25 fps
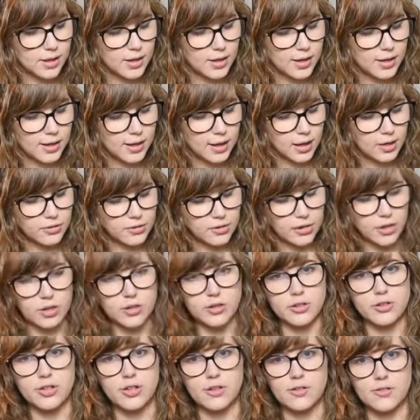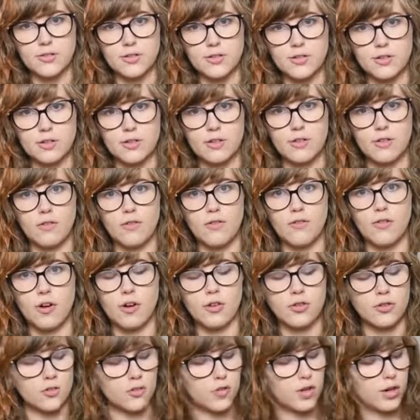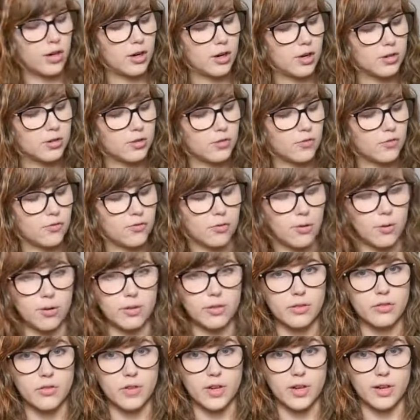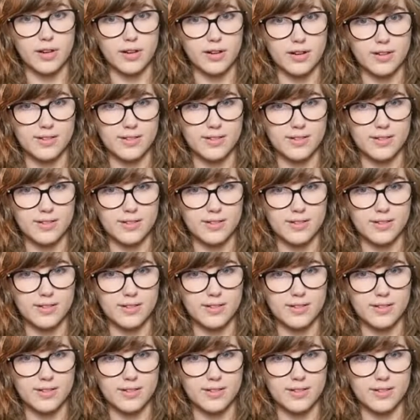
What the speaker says: Here's a good shift. First finger to 4th finger.